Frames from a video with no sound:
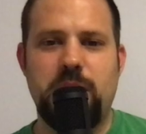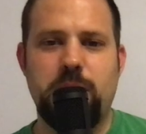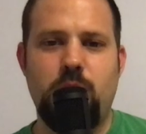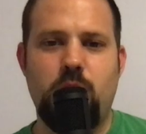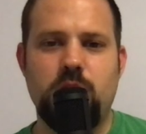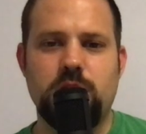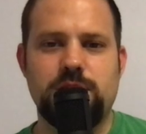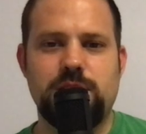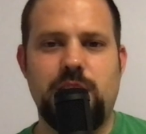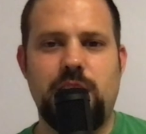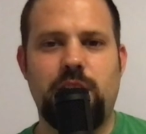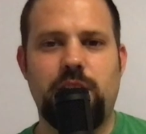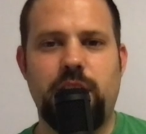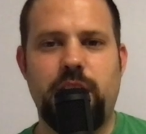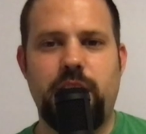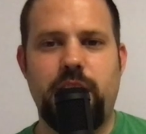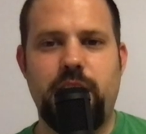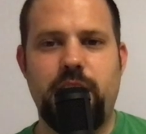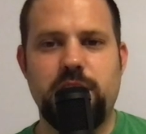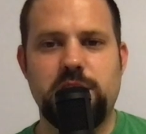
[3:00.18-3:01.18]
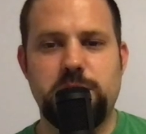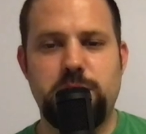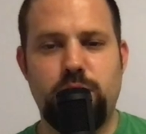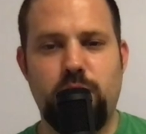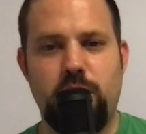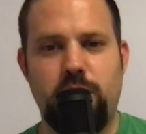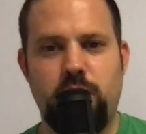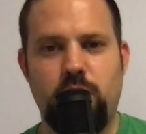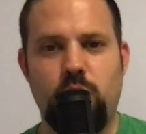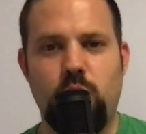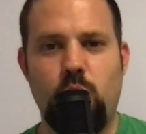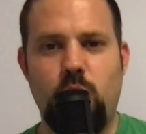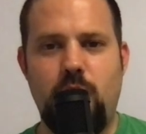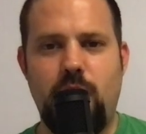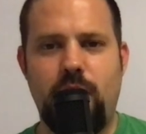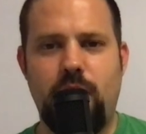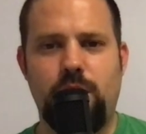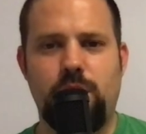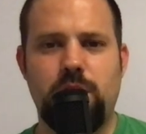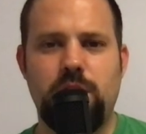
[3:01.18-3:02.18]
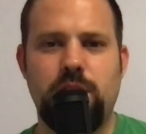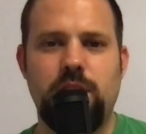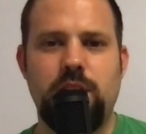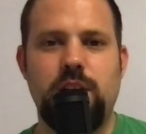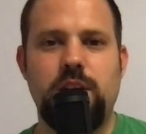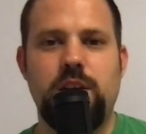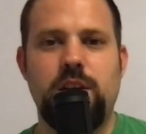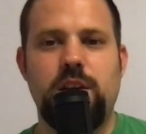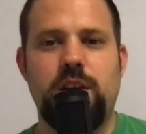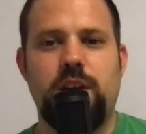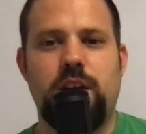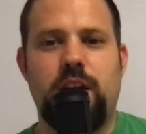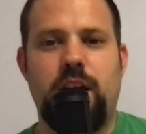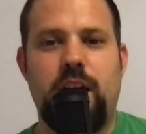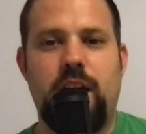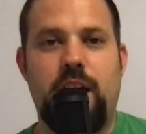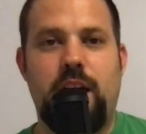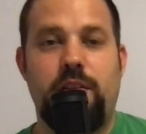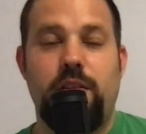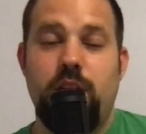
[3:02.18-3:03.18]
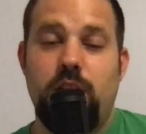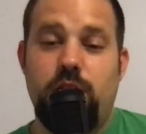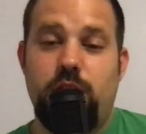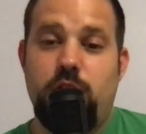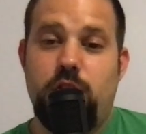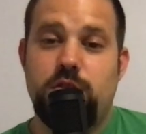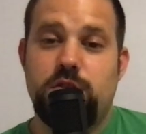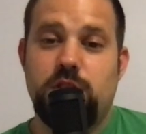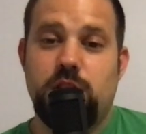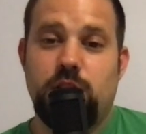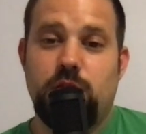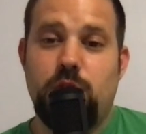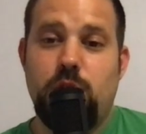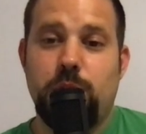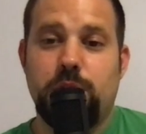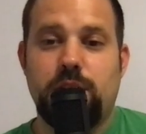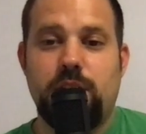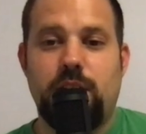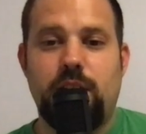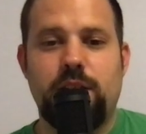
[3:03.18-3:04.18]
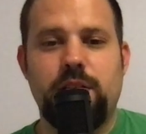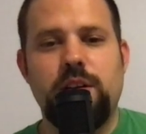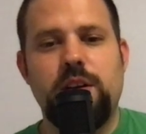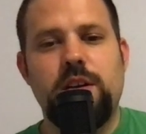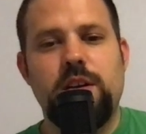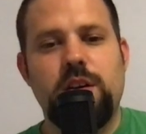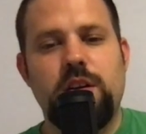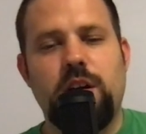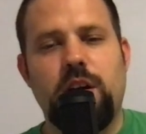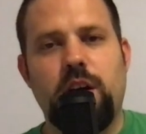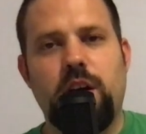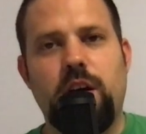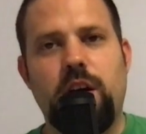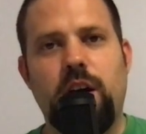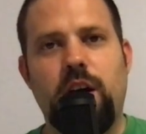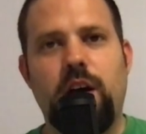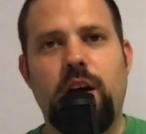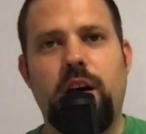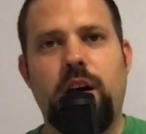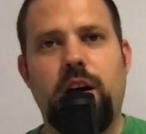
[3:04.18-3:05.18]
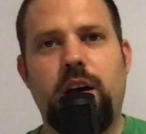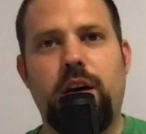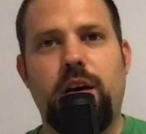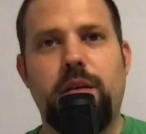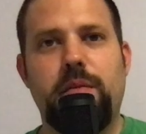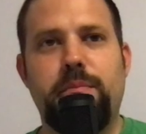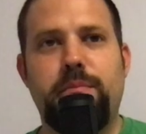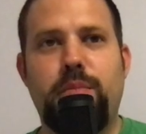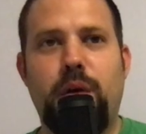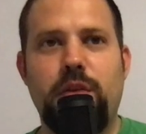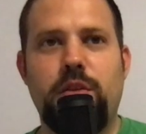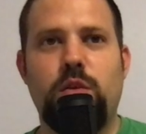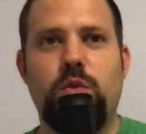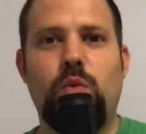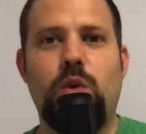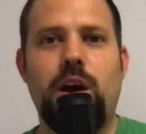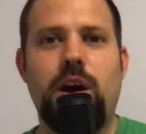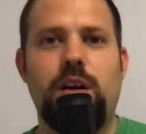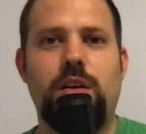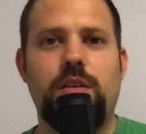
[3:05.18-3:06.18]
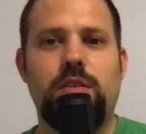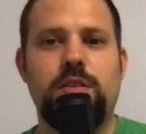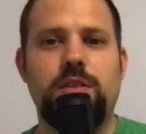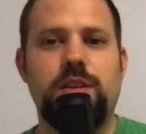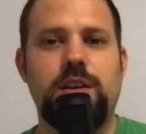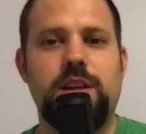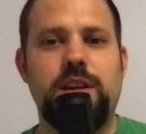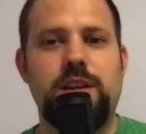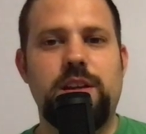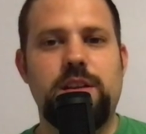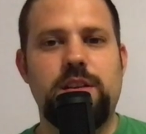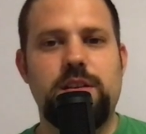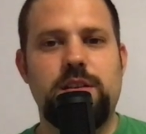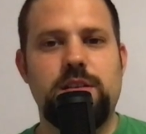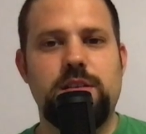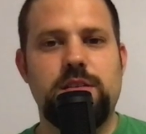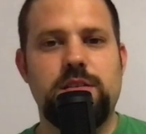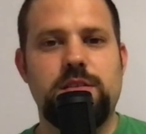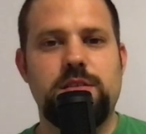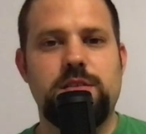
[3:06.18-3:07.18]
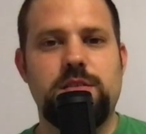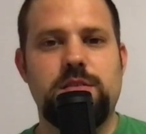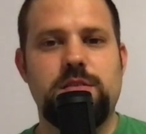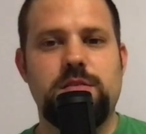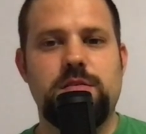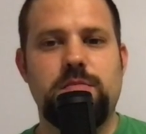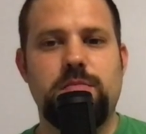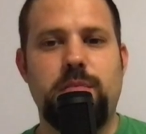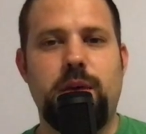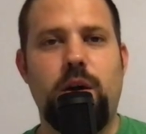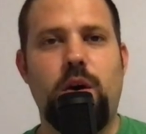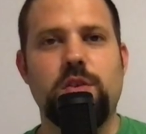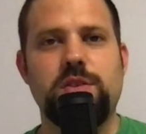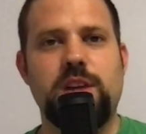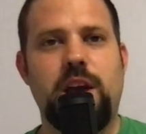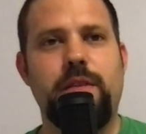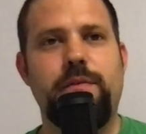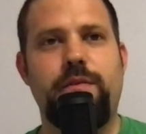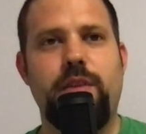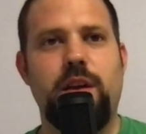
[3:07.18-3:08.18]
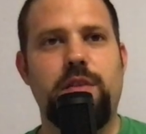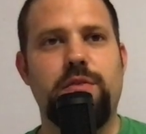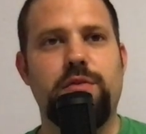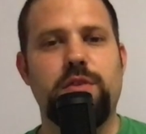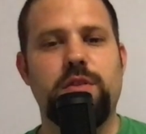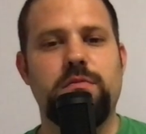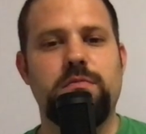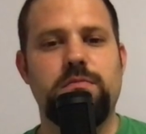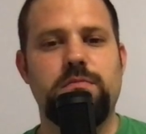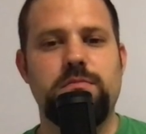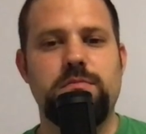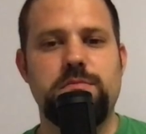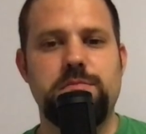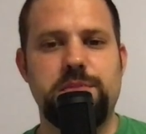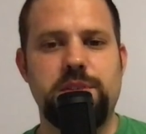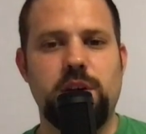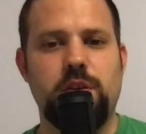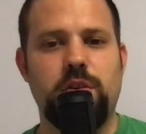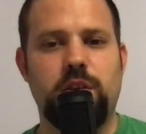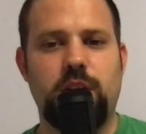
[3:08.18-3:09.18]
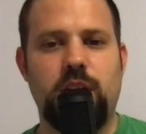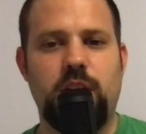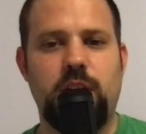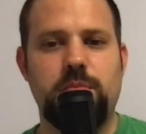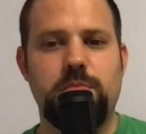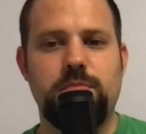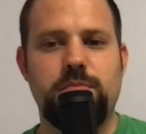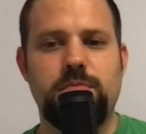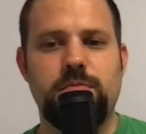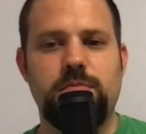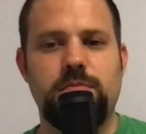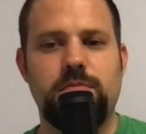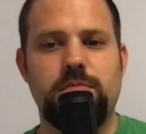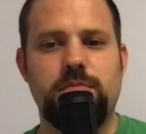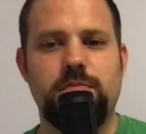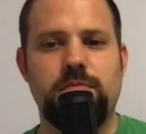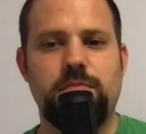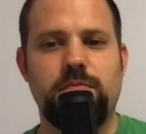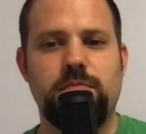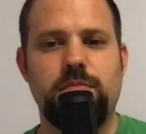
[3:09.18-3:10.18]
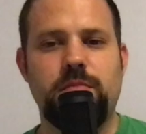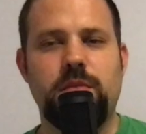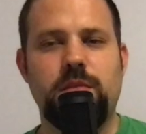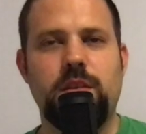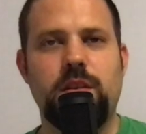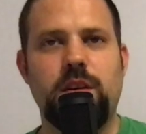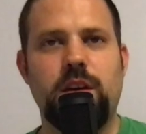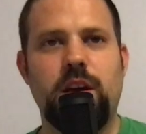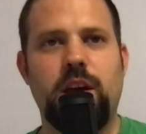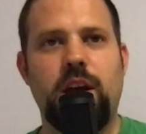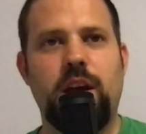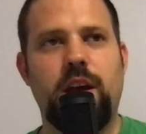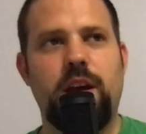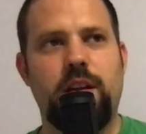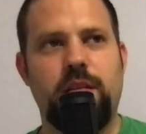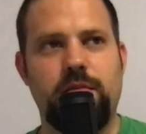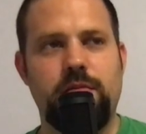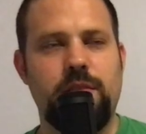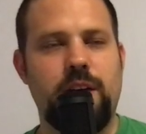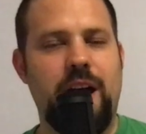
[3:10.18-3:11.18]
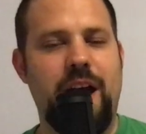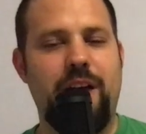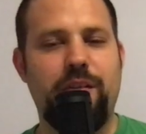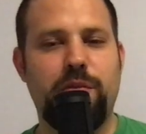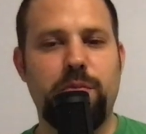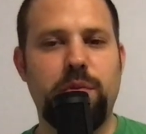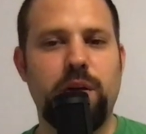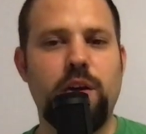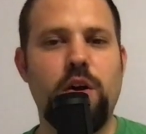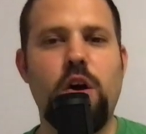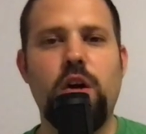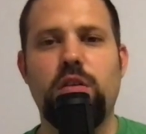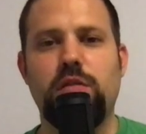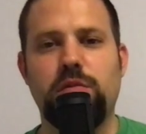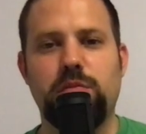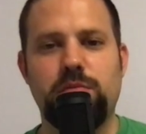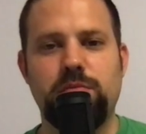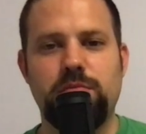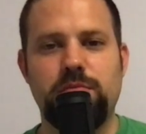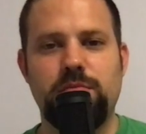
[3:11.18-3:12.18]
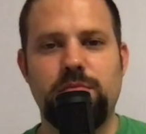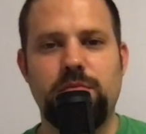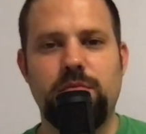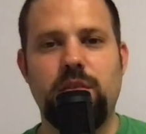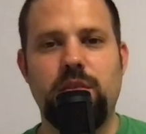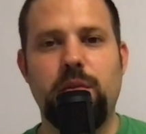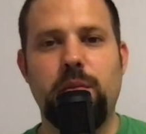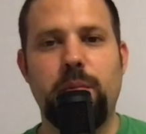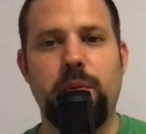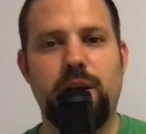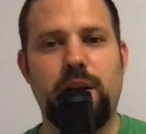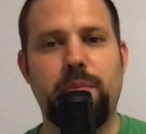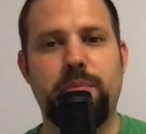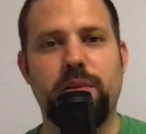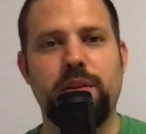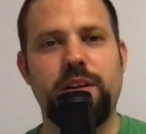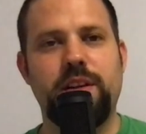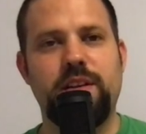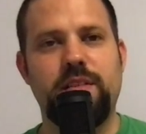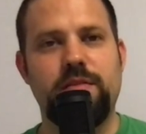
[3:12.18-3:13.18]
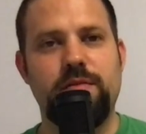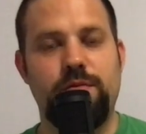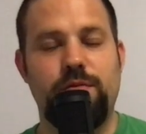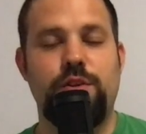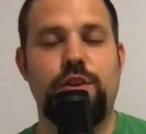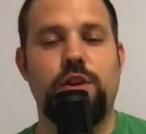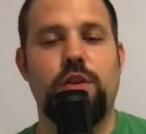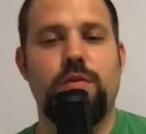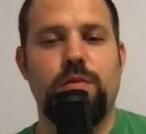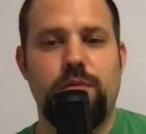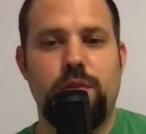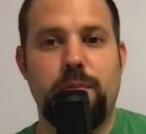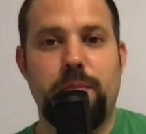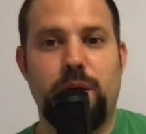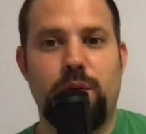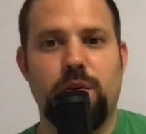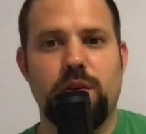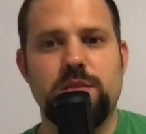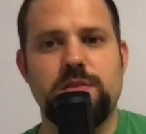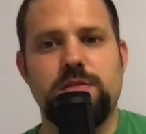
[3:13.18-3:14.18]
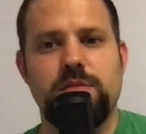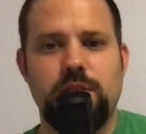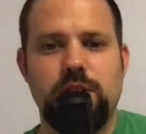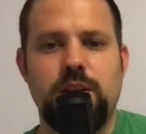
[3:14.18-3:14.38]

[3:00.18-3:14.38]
art style as Breath of the Wild, and there is nothing wrong with that. Breath of the Wild is my all-time favorite Zelda game. And I haven't played all of them, but I played, you know, the big ones.